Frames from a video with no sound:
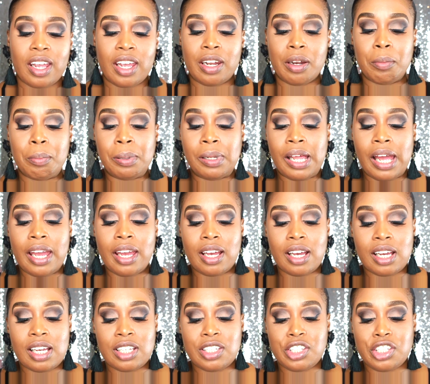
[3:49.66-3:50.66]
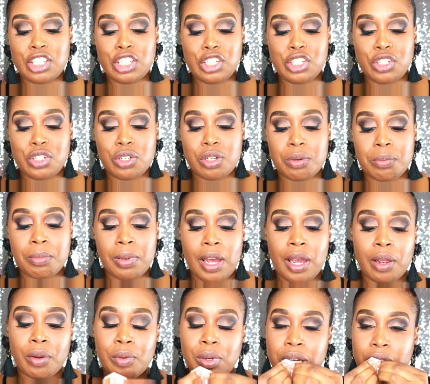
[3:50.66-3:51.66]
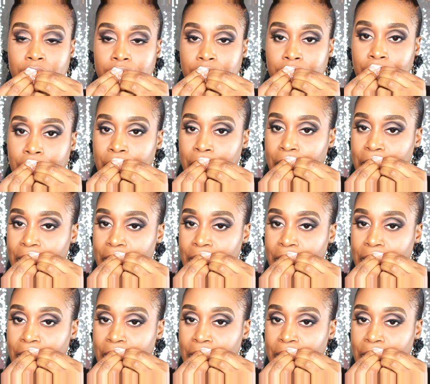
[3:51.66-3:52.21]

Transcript: and apply Uncensored by Rihanna.